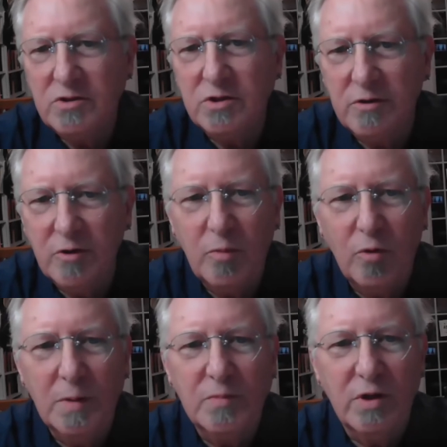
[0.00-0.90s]
mentioned in the
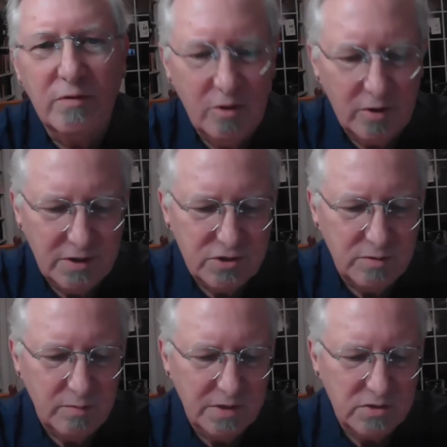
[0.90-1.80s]
poem, so I thought I
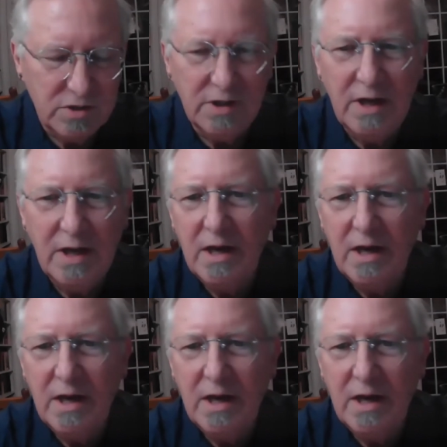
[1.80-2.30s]
should mention it.